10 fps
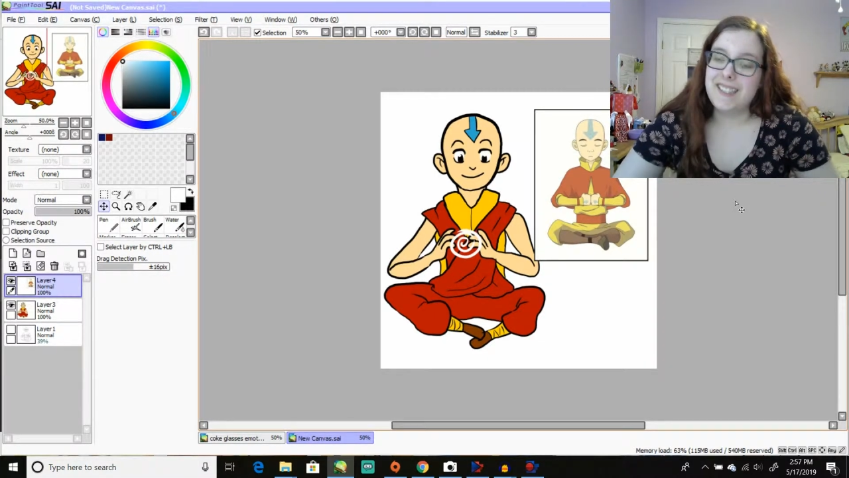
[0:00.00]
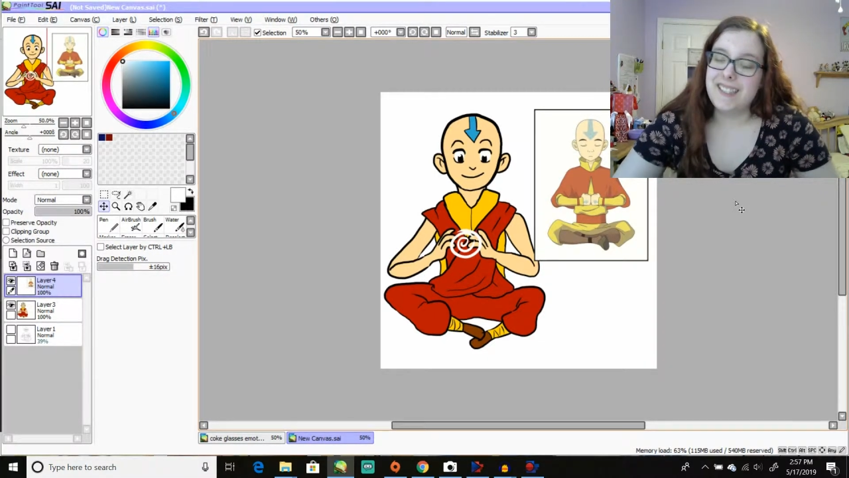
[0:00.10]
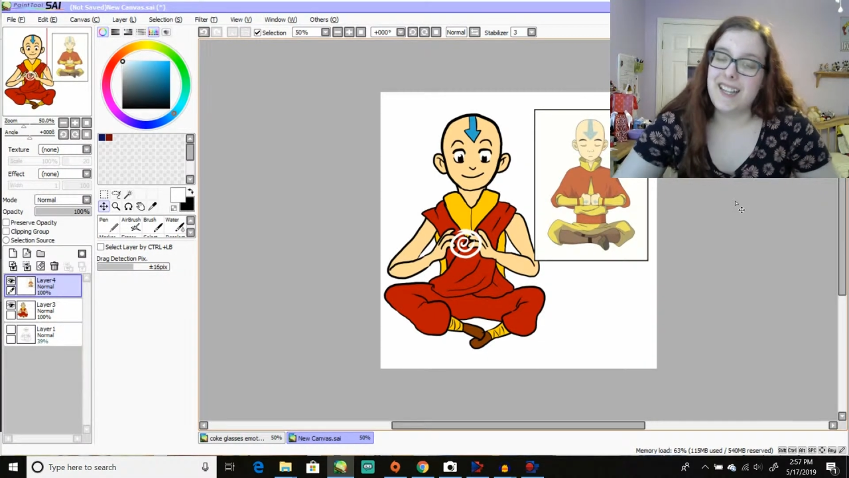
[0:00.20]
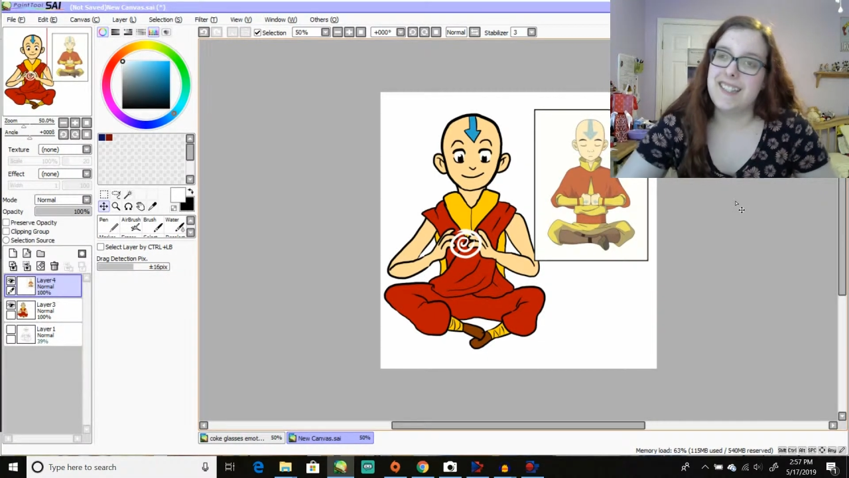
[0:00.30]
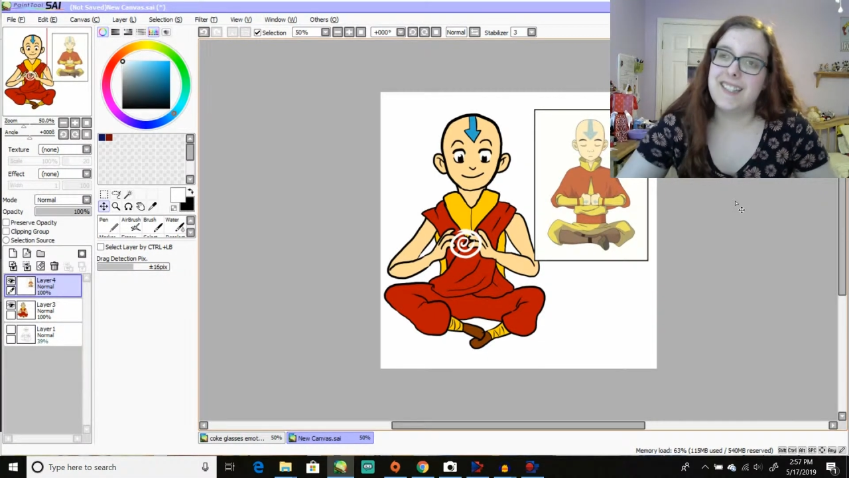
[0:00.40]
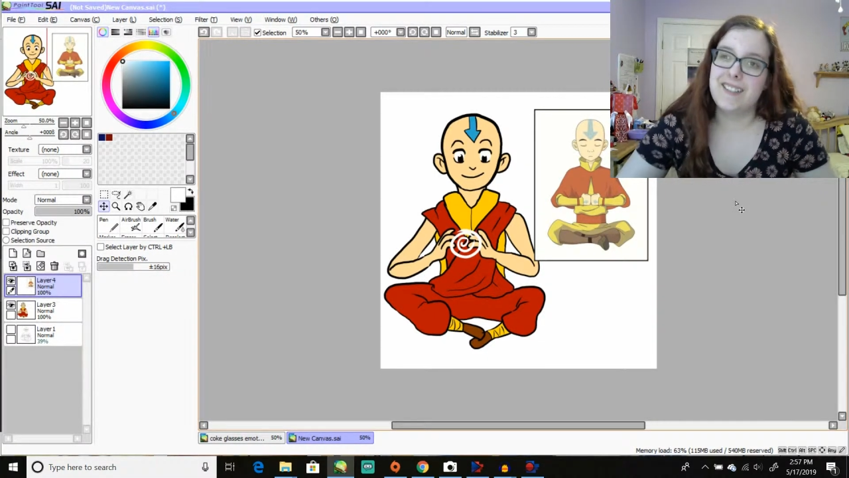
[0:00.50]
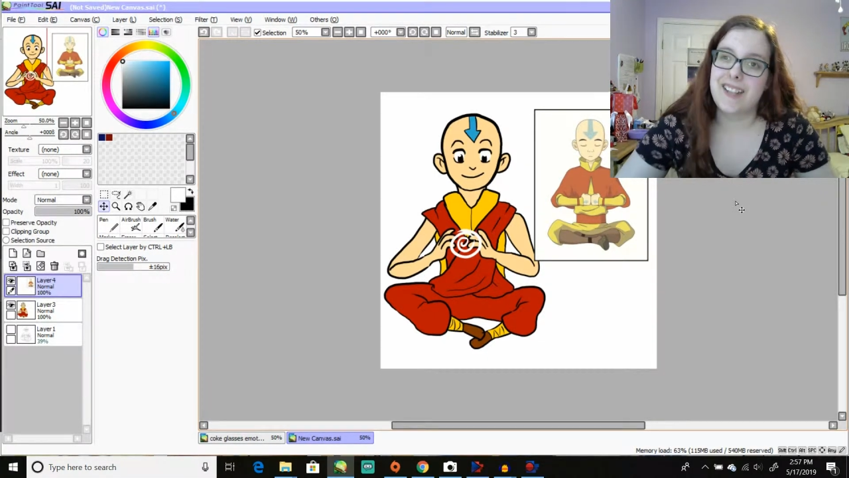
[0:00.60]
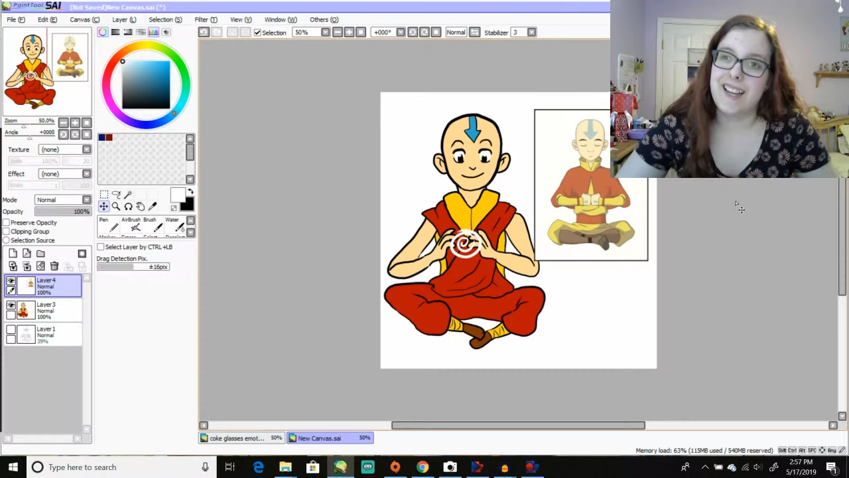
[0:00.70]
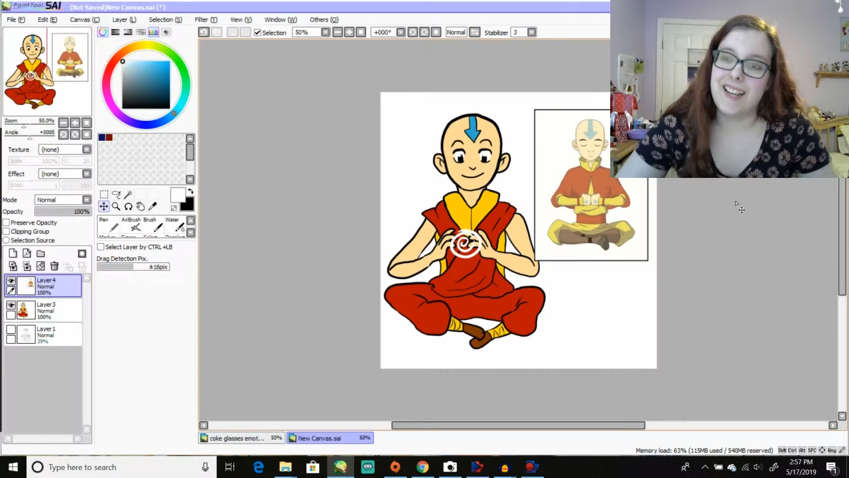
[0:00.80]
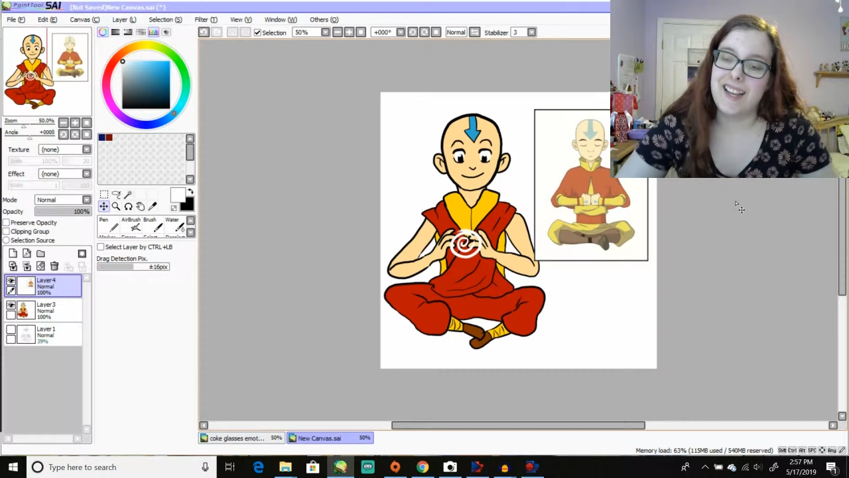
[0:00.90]
that's
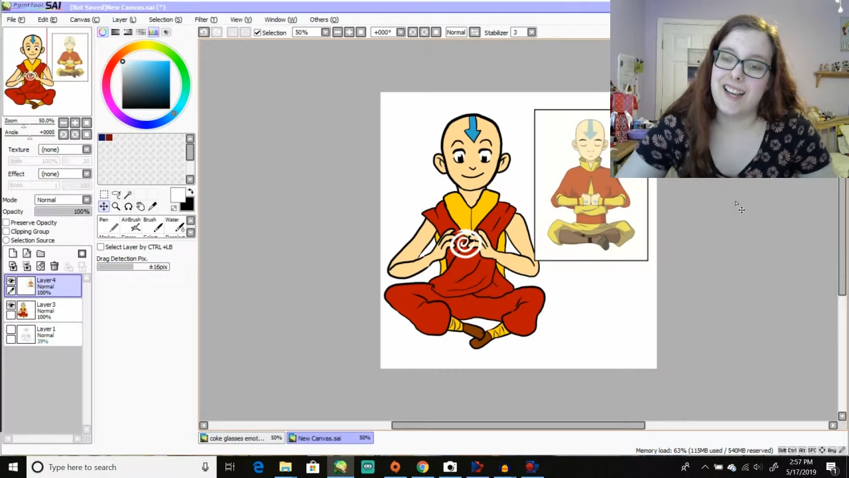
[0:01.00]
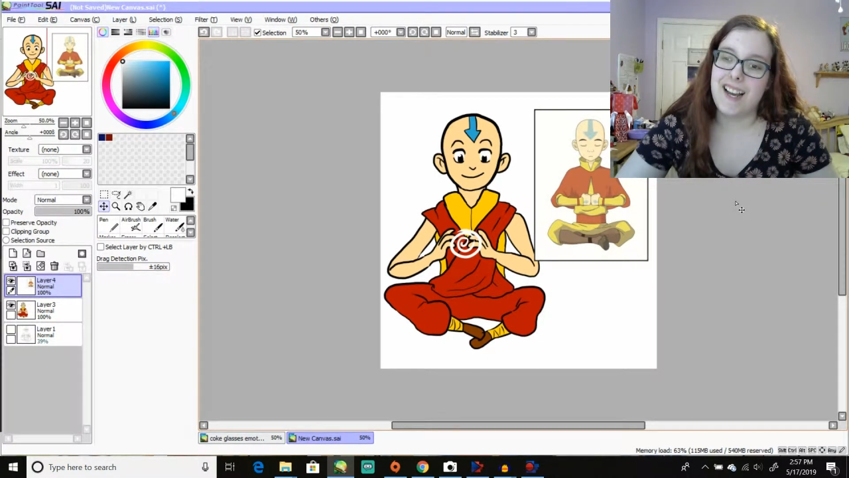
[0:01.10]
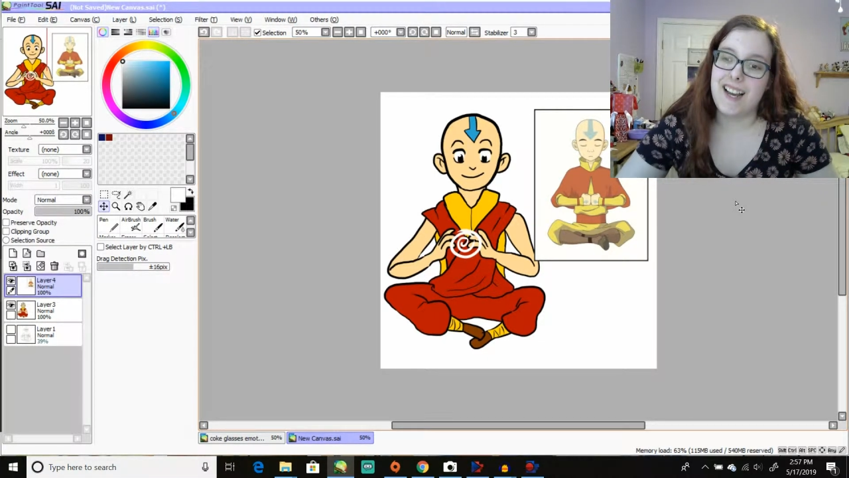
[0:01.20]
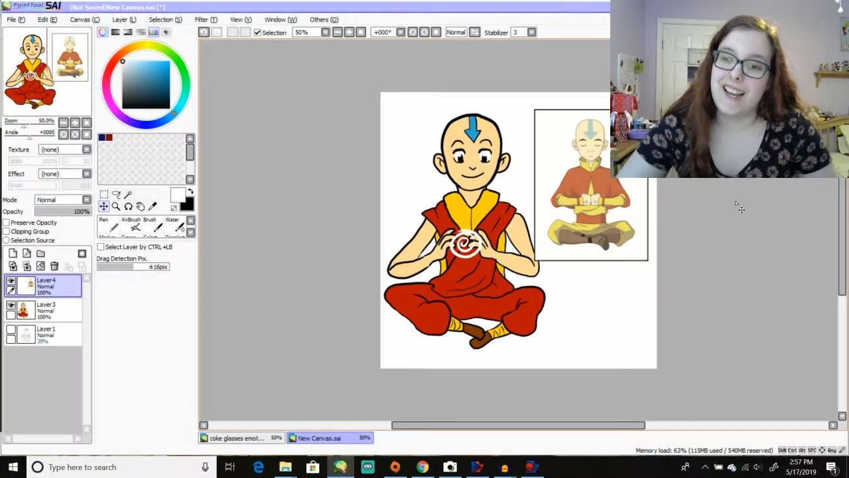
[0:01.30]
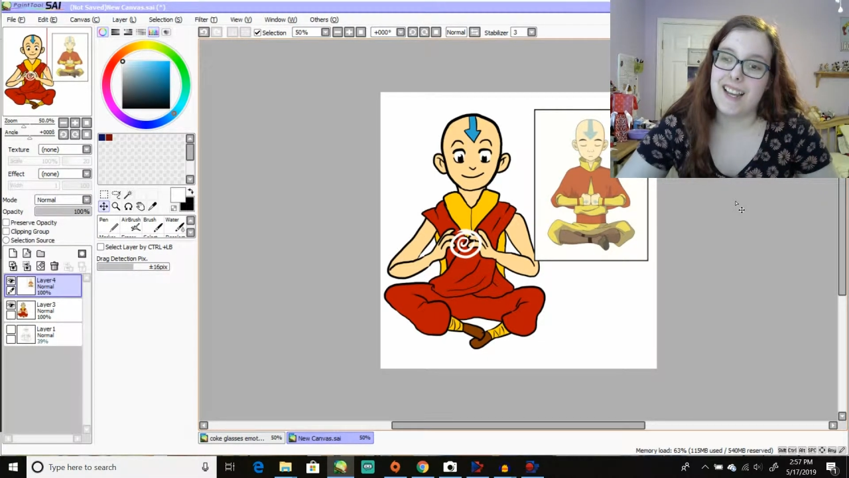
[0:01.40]
okay. I